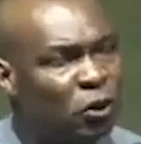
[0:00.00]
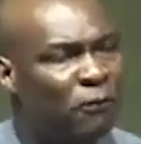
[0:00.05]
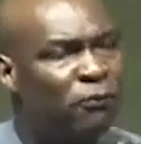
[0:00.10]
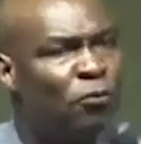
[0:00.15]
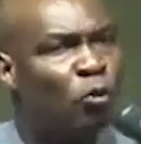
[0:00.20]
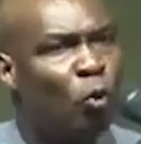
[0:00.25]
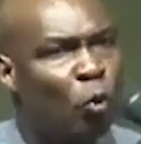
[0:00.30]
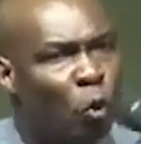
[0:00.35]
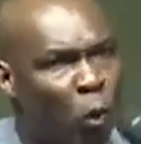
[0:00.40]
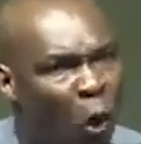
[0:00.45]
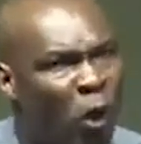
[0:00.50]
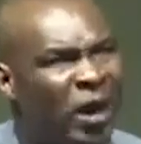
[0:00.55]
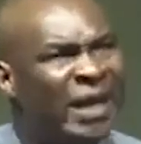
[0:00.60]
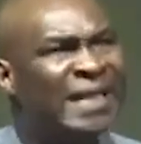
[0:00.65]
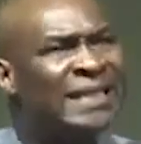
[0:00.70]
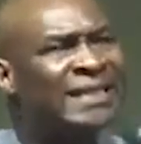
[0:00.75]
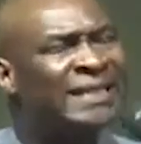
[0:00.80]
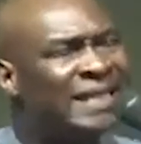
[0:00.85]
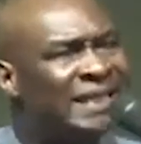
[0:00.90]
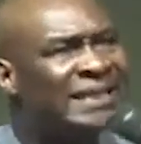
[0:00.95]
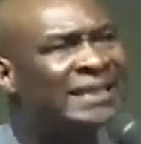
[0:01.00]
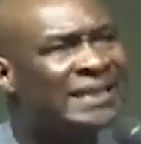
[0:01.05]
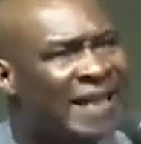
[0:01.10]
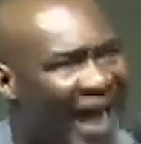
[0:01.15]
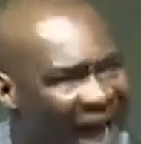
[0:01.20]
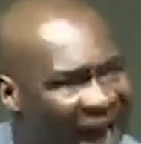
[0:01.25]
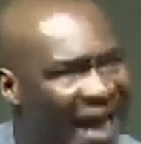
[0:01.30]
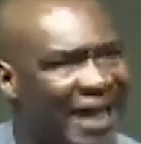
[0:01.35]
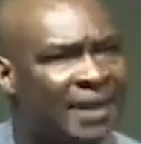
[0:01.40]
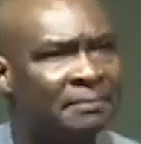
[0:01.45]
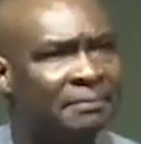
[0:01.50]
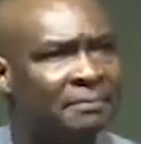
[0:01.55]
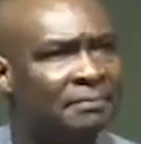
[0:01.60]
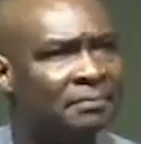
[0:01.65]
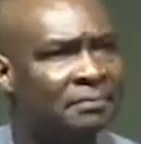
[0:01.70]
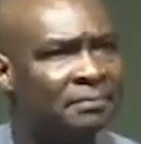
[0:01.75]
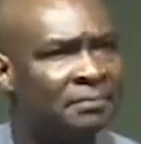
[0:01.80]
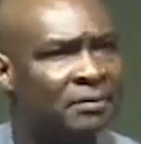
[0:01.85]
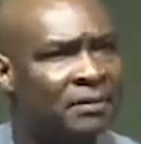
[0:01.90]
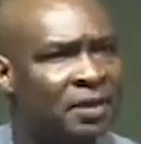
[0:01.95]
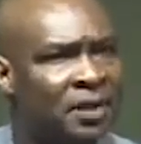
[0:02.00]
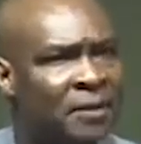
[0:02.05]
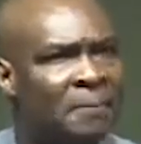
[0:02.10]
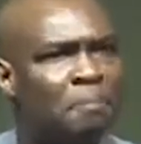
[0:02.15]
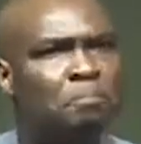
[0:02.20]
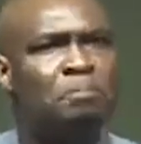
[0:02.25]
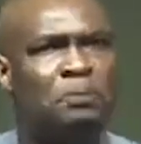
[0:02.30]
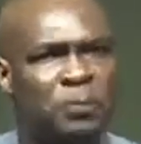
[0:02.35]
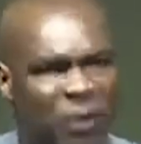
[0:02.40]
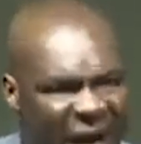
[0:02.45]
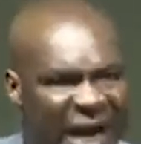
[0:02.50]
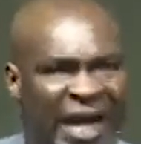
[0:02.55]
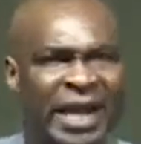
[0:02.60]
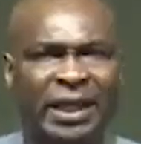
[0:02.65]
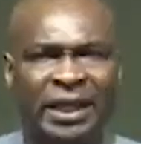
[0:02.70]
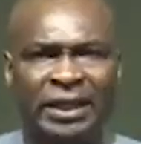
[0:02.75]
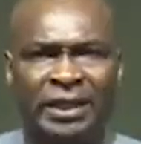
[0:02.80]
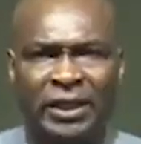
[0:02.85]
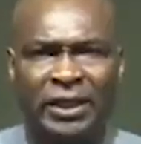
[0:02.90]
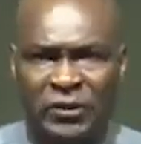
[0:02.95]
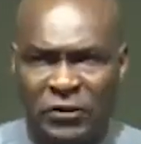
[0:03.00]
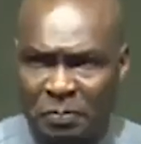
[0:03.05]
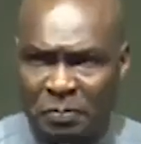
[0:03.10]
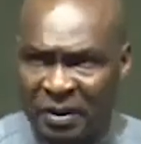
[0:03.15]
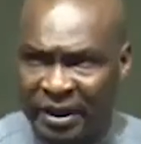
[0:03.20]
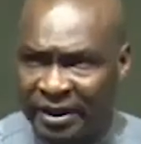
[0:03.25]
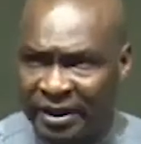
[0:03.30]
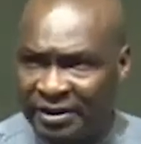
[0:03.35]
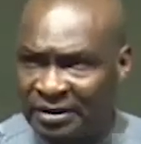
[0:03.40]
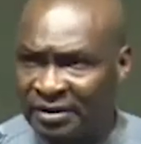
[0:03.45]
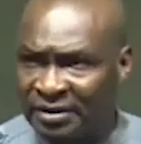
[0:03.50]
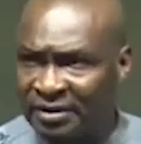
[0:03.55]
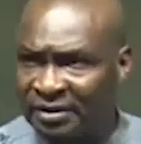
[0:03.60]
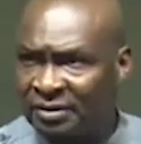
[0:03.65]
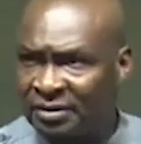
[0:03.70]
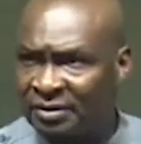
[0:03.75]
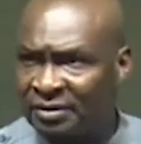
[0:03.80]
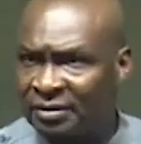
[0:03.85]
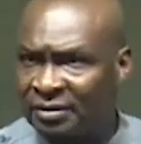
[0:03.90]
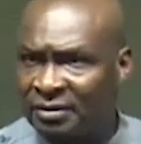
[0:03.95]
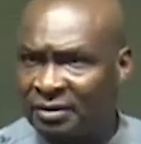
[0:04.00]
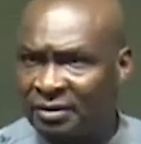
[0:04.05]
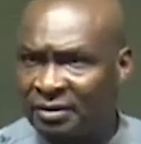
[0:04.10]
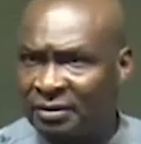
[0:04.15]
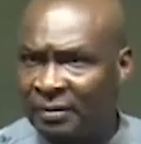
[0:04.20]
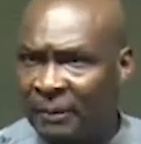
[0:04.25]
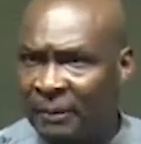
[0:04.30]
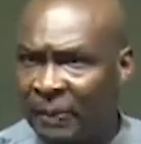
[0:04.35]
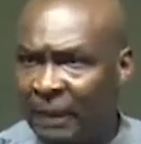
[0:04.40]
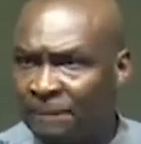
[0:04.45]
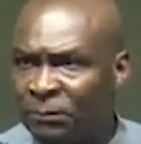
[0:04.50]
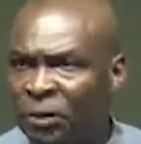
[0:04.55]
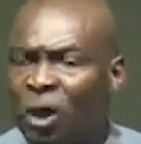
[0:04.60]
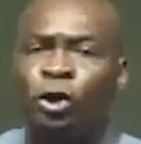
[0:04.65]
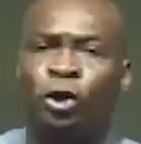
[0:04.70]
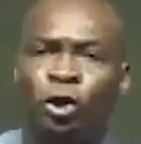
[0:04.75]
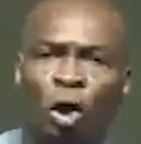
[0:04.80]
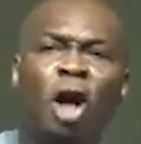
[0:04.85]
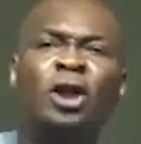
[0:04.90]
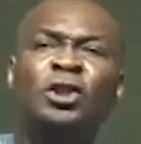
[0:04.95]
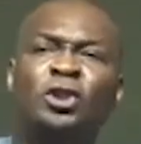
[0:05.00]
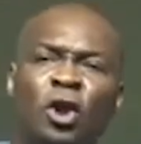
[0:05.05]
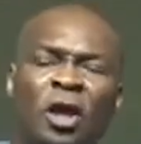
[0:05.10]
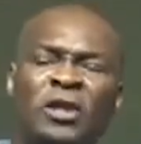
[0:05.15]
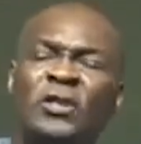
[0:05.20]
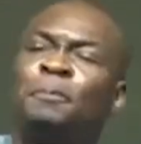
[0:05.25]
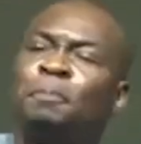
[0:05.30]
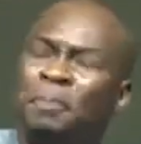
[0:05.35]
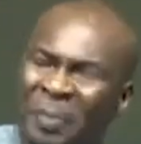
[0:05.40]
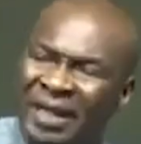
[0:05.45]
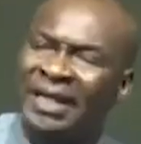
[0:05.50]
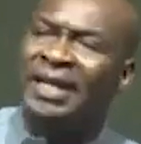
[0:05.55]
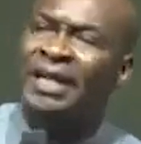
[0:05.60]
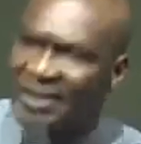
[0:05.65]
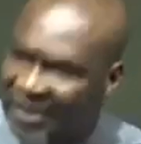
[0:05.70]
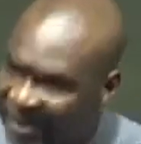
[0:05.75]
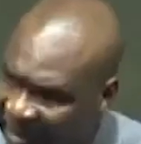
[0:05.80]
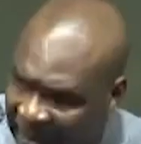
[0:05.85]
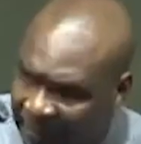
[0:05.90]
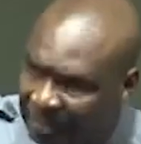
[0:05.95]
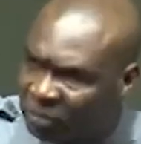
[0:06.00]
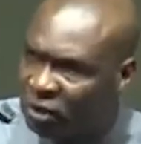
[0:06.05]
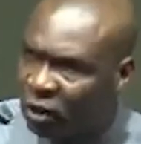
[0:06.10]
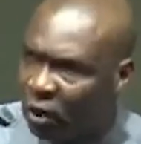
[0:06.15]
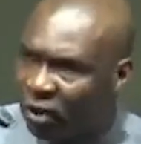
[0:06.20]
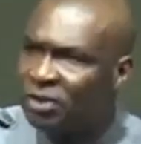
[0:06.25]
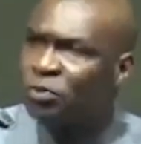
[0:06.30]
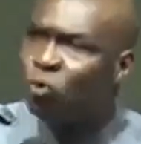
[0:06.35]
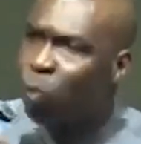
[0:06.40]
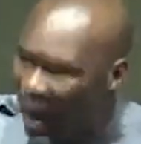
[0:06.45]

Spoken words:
of quality time praying in the Spirit. Not just speaking scripture. It's